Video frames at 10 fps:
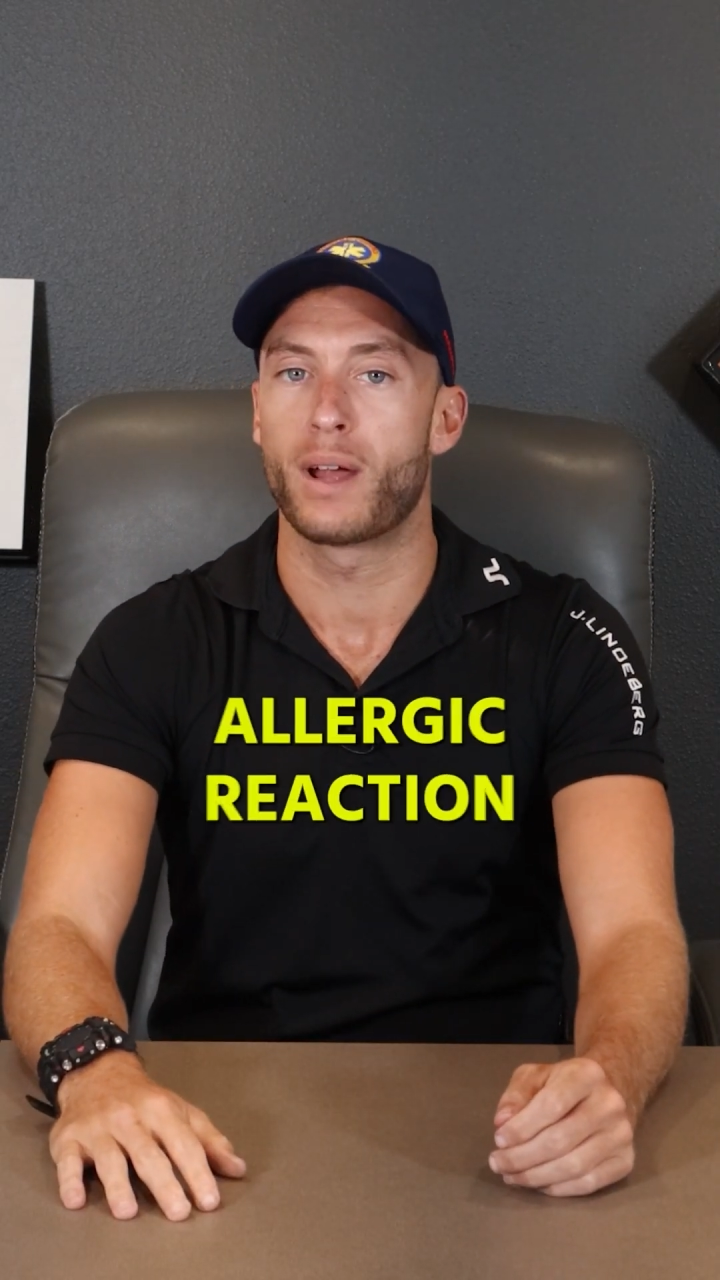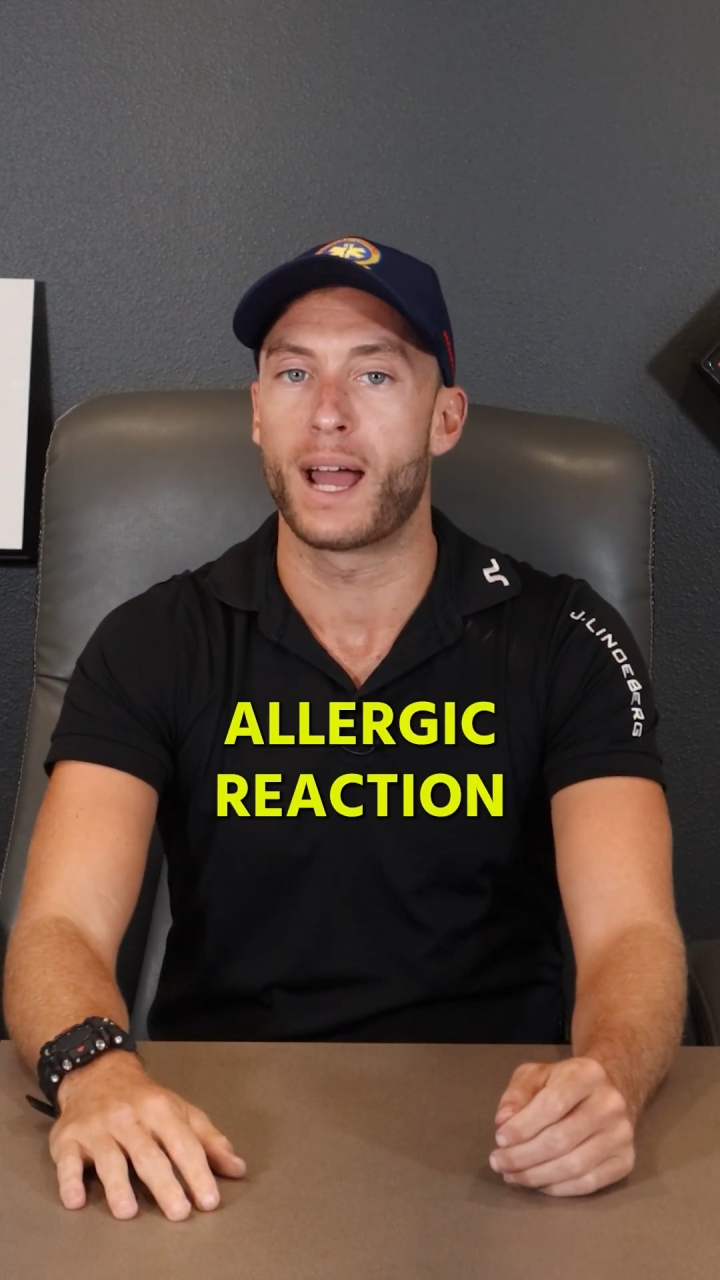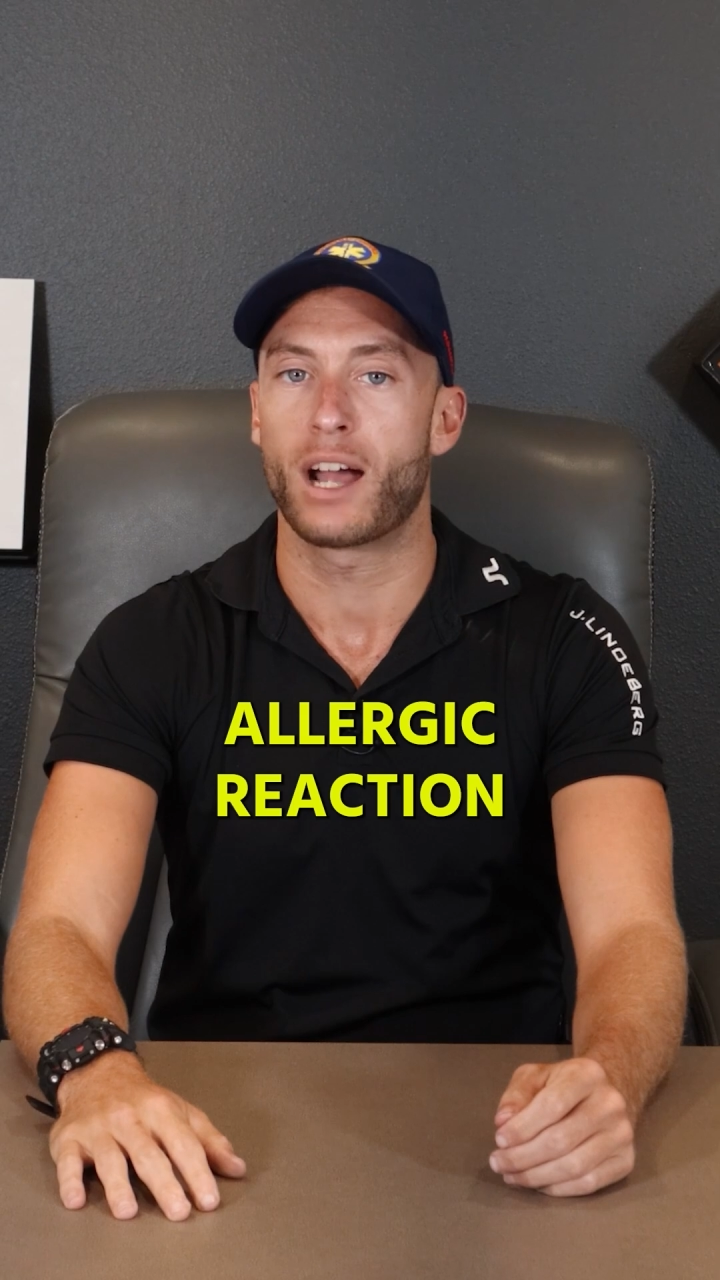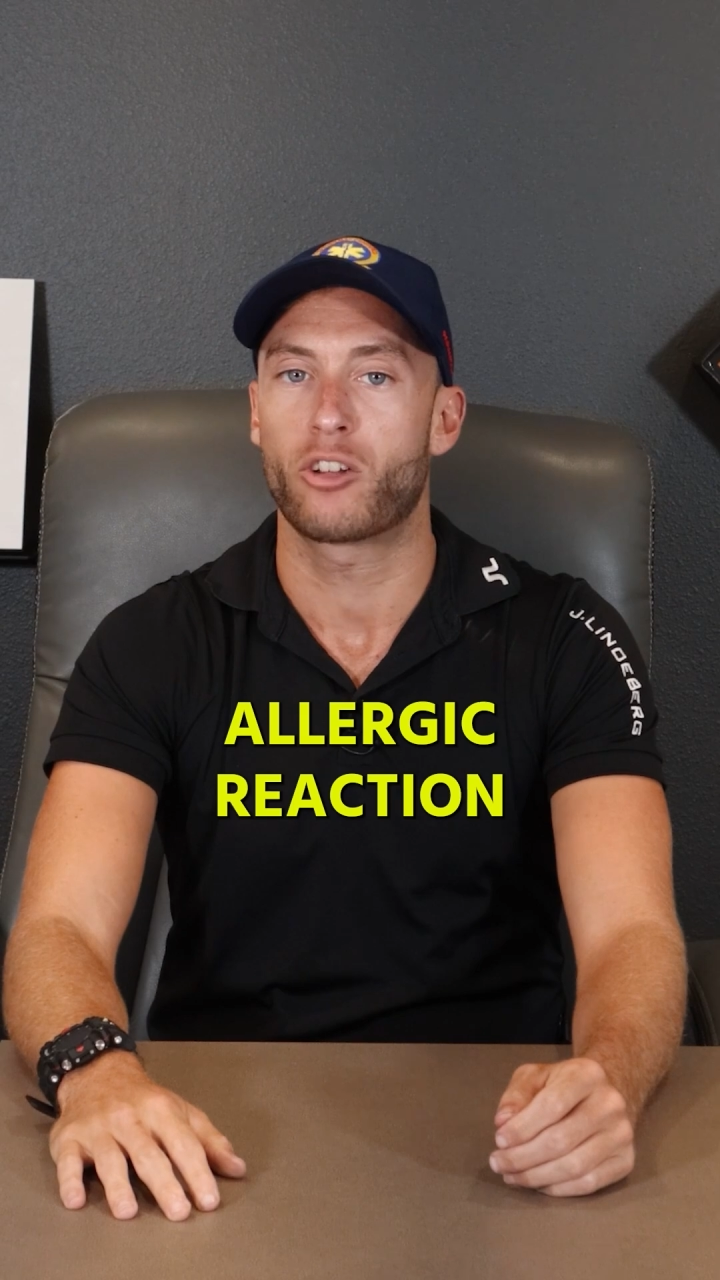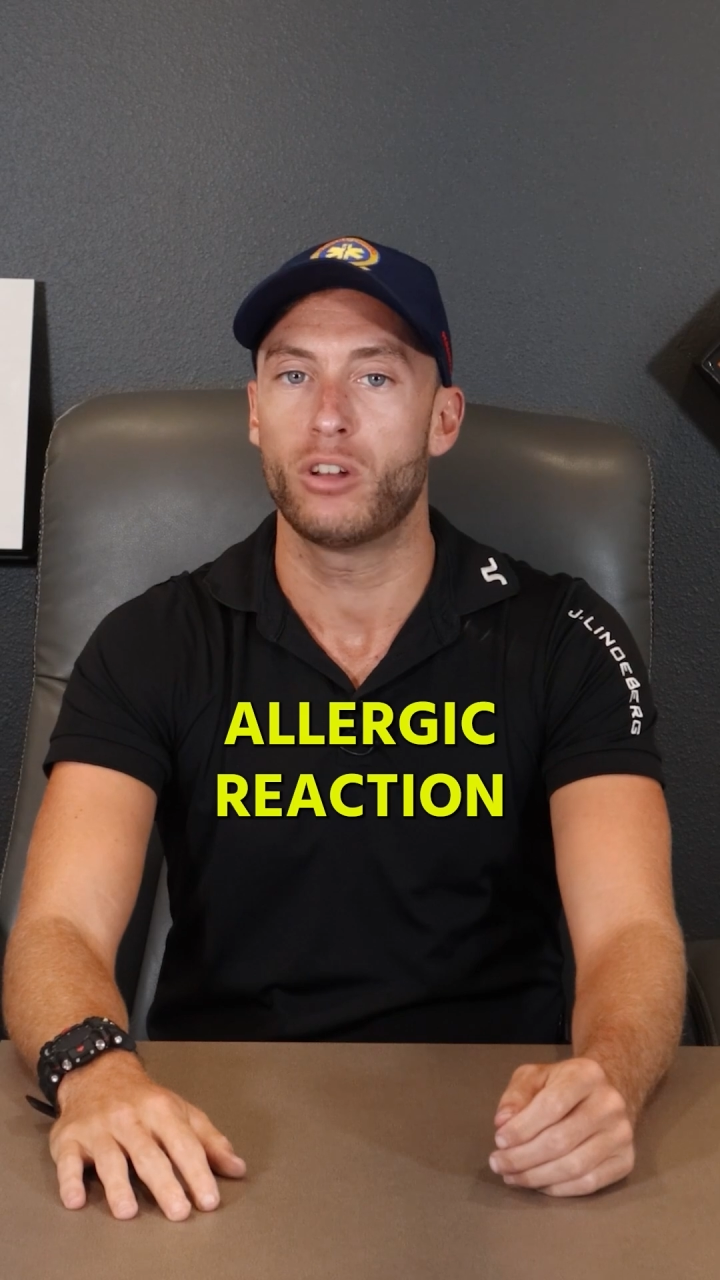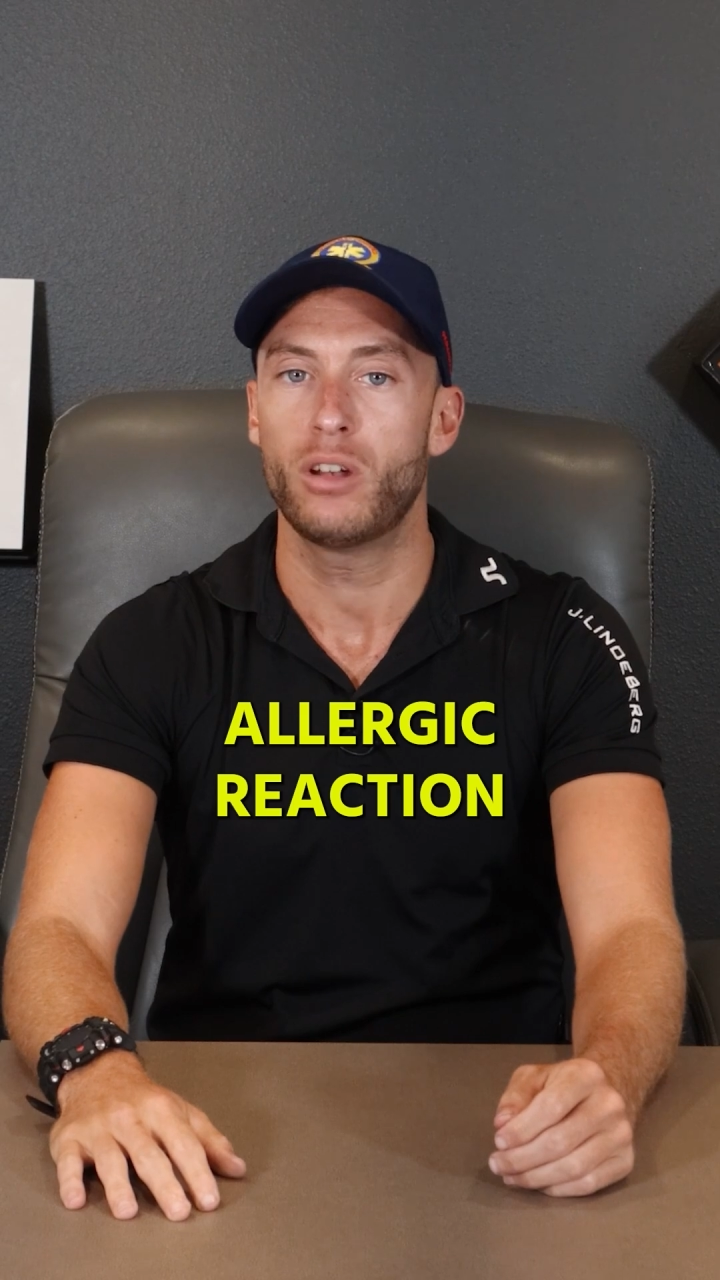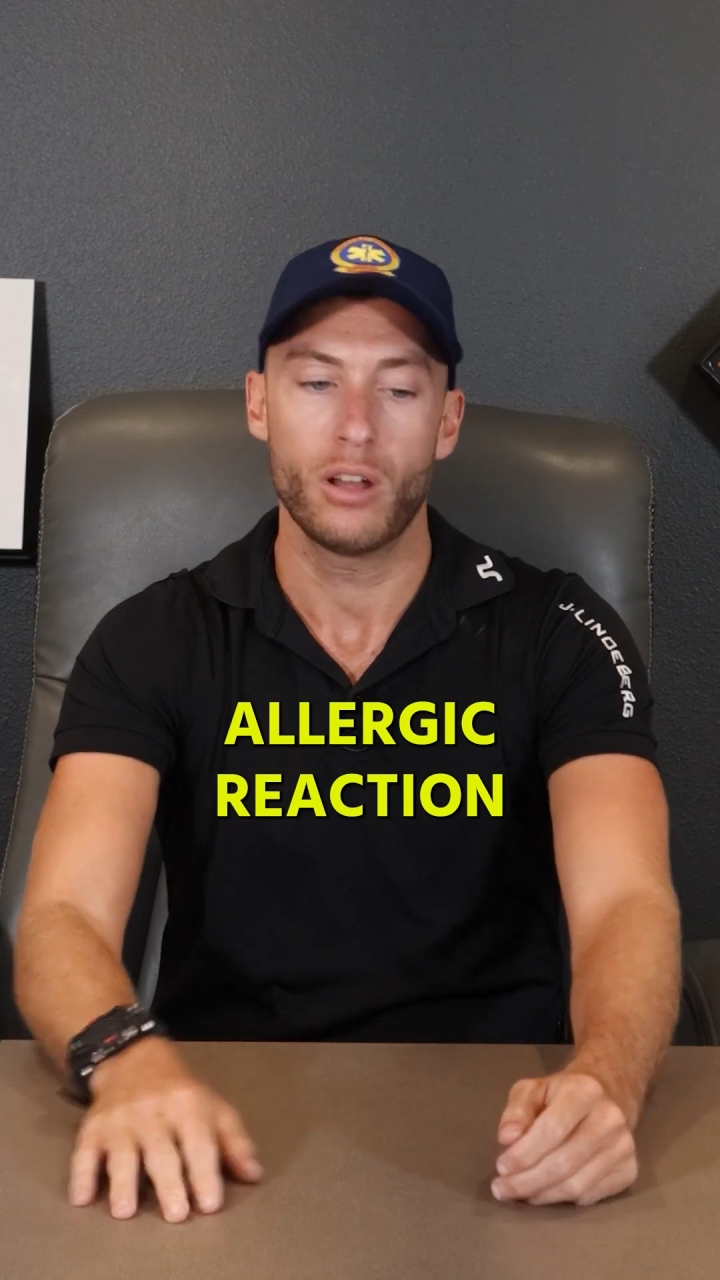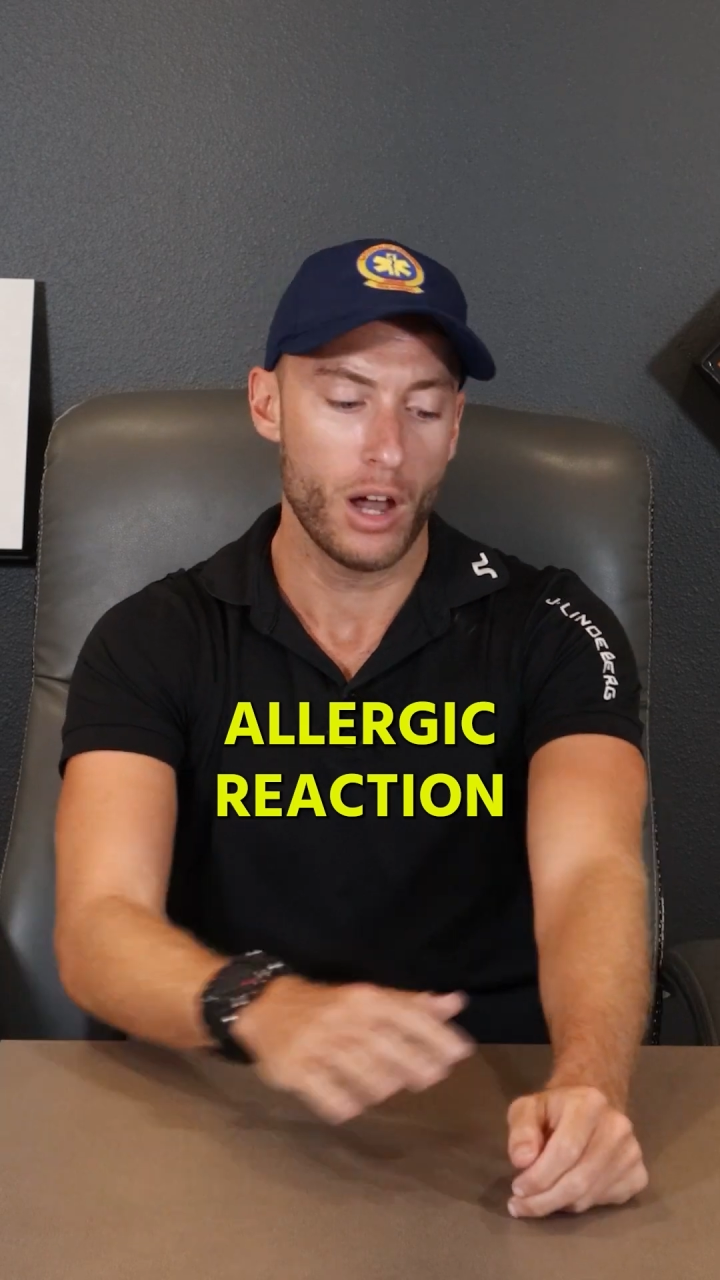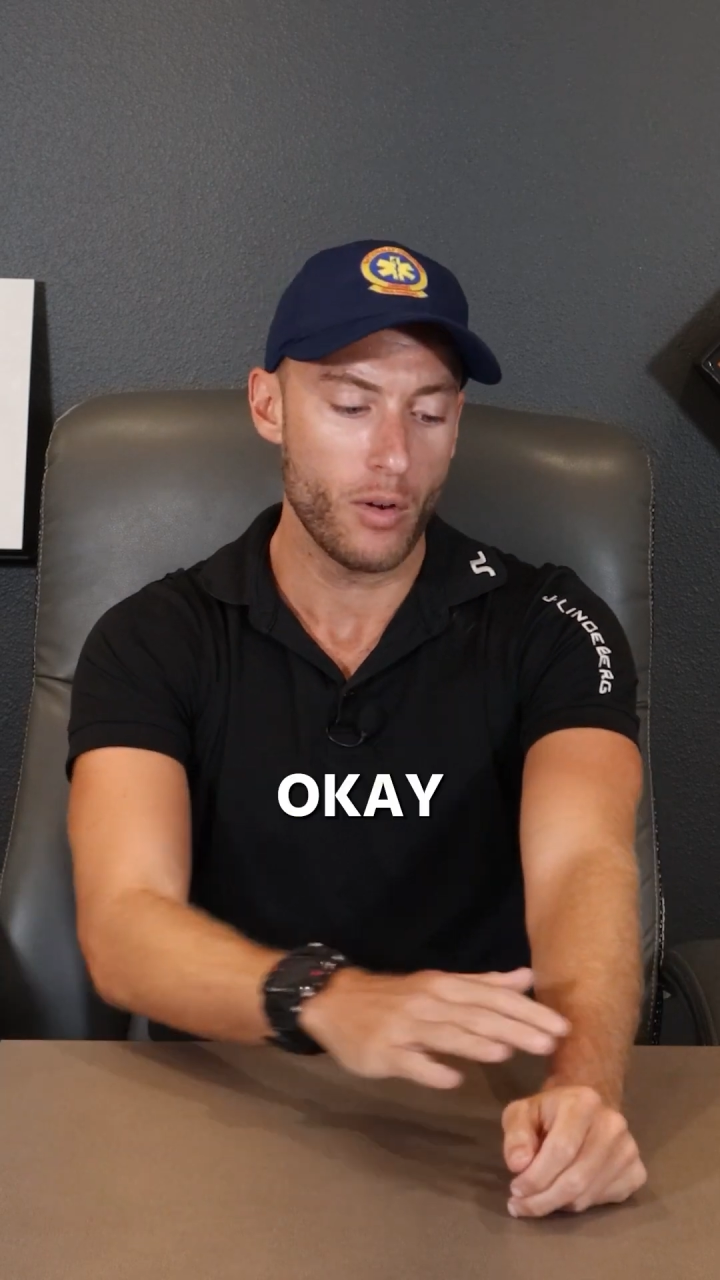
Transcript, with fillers: reaction,